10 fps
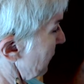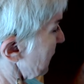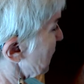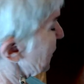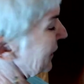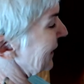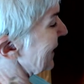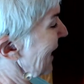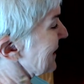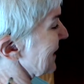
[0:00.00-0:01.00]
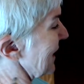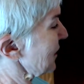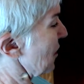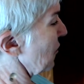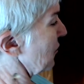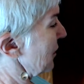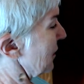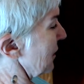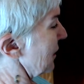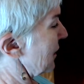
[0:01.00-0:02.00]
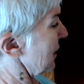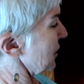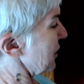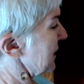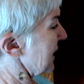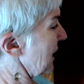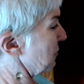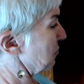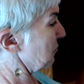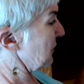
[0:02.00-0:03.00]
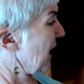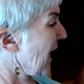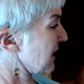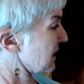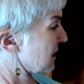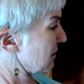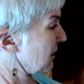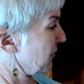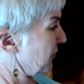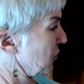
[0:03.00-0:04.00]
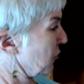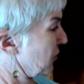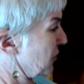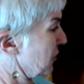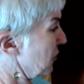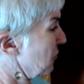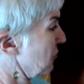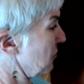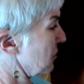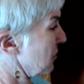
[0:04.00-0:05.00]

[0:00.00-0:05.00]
She did not say no. She said, "Yes, if you would too."